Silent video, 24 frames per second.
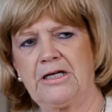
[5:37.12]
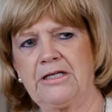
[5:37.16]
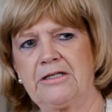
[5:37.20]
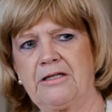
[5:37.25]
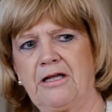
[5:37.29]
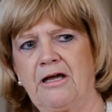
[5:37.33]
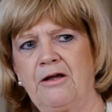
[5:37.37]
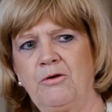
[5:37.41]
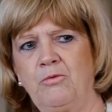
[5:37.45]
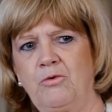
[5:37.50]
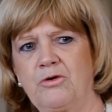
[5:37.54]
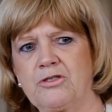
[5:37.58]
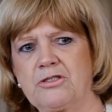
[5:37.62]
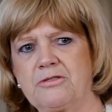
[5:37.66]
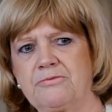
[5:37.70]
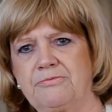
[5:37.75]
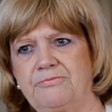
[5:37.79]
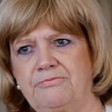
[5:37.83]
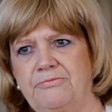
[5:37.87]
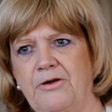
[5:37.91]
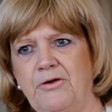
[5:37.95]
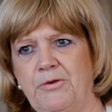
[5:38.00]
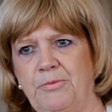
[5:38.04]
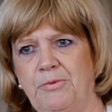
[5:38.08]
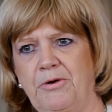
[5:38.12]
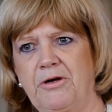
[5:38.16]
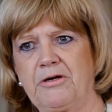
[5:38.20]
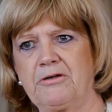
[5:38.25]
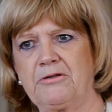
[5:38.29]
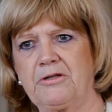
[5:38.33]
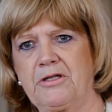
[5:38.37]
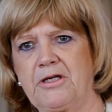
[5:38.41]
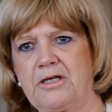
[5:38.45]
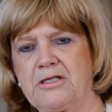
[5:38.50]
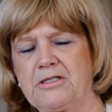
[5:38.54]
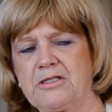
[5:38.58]
I was very proud
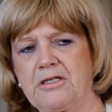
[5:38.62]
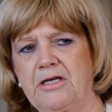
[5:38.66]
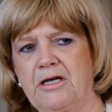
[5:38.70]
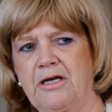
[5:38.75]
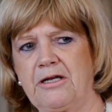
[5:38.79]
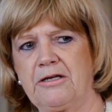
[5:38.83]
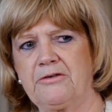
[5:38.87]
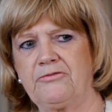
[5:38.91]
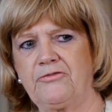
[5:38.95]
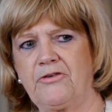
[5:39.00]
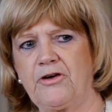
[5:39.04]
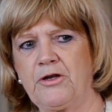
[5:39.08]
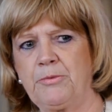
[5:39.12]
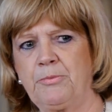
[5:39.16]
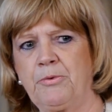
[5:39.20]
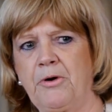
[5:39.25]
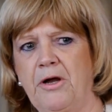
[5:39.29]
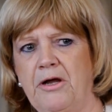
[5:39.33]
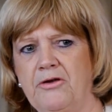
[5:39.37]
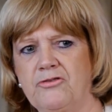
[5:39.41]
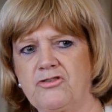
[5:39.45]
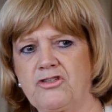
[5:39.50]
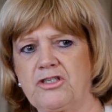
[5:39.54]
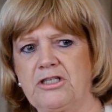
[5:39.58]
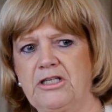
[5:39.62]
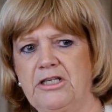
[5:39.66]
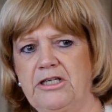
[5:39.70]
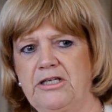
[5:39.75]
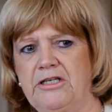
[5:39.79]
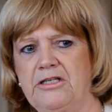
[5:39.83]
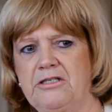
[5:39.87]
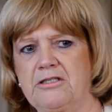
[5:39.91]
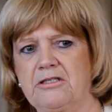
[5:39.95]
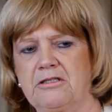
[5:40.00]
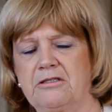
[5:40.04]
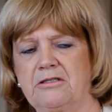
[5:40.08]
of that and very proud to
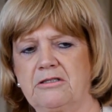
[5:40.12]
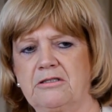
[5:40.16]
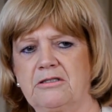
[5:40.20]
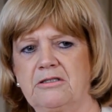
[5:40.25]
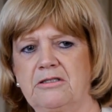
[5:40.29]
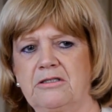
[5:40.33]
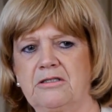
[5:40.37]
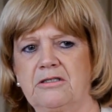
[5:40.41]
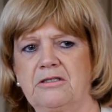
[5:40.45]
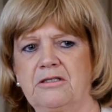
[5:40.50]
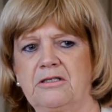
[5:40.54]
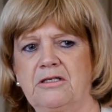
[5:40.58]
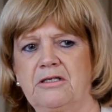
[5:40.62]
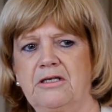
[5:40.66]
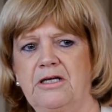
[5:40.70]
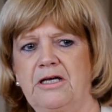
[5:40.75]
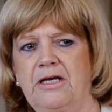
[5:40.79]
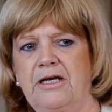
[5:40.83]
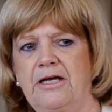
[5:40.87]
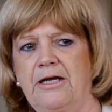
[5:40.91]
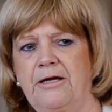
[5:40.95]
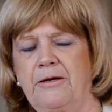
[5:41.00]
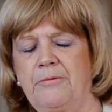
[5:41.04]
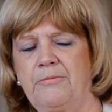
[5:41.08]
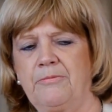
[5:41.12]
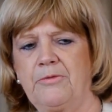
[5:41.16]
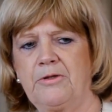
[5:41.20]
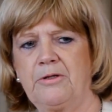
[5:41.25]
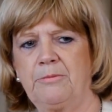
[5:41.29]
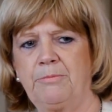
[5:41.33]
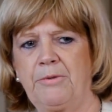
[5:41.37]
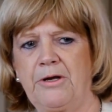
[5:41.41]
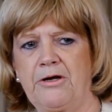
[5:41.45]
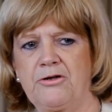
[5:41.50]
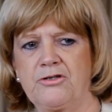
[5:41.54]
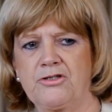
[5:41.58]
lead the
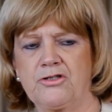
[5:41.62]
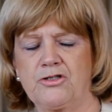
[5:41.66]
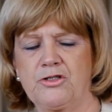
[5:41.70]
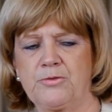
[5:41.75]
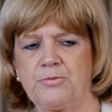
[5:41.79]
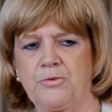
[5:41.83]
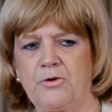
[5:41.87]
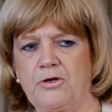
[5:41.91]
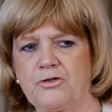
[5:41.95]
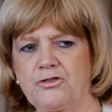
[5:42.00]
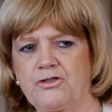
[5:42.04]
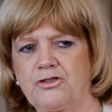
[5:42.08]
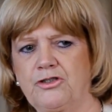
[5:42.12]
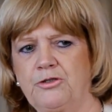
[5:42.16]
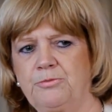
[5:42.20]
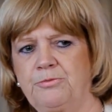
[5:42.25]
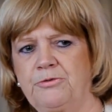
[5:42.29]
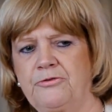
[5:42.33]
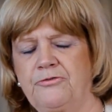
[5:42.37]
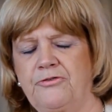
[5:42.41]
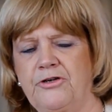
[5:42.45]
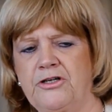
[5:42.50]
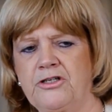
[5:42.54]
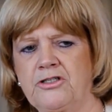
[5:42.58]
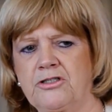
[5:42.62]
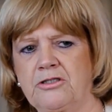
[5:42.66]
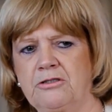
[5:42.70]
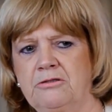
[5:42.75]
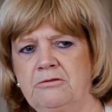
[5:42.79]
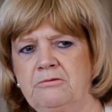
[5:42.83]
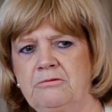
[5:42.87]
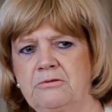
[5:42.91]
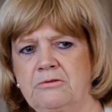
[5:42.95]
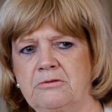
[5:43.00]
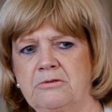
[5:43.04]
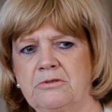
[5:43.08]
barristers branch of the profession,
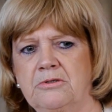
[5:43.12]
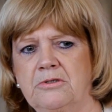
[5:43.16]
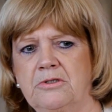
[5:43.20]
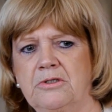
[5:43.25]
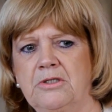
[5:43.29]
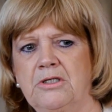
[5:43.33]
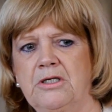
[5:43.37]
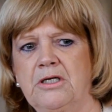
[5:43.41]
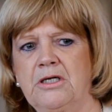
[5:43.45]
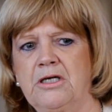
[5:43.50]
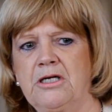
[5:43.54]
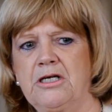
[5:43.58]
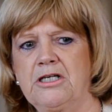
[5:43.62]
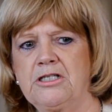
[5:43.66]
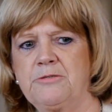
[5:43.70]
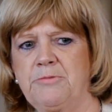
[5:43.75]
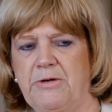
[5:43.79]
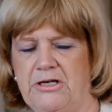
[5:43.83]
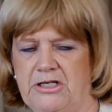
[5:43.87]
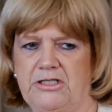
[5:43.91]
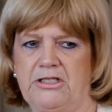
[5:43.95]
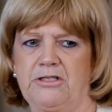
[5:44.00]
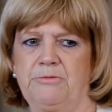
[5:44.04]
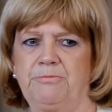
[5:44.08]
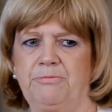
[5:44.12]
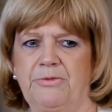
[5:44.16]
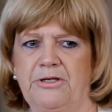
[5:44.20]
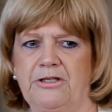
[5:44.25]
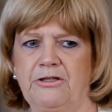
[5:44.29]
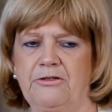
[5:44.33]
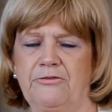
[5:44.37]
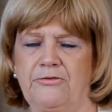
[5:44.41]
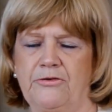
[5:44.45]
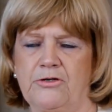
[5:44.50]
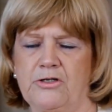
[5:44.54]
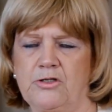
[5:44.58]
especially being
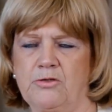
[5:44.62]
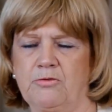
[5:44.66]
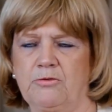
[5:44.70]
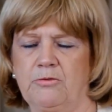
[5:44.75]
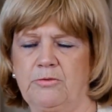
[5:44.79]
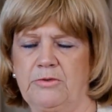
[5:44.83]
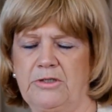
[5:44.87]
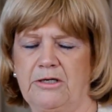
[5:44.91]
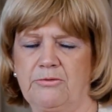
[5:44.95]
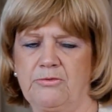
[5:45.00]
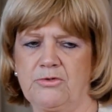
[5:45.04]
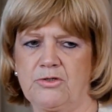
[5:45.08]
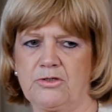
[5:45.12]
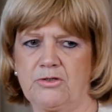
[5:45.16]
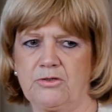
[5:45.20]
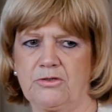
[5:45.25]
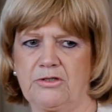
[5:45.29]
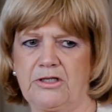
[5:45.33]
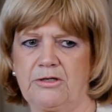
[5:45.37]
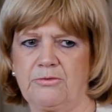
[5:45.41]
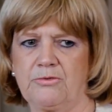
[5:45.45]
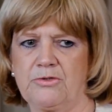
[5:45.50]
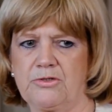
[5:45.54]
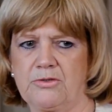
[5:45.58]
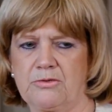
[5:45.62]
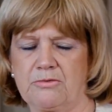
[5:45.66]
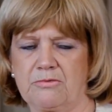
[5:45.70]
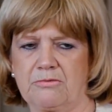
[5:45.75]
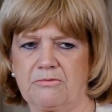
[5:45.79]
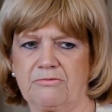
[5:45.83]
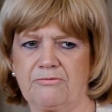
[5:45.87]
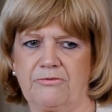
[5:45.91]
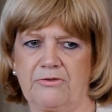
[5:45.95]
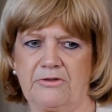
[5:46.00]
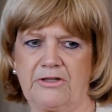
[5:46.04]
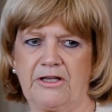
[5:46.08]
the first woman.
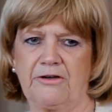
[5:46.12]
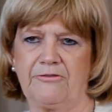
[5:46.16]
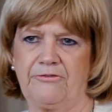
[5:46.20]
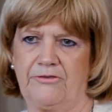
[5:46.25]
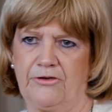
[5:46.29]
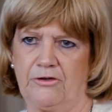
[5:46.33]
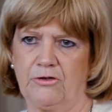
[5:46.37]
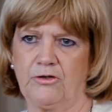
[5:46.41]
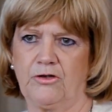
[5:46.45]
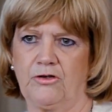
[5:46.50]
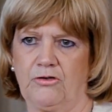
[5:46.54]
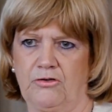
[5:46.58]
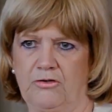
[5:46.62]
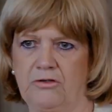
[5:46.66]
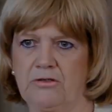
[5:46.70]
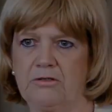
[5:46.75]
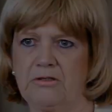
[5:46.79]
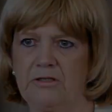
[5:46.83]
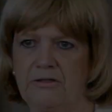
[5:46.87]
That felt good.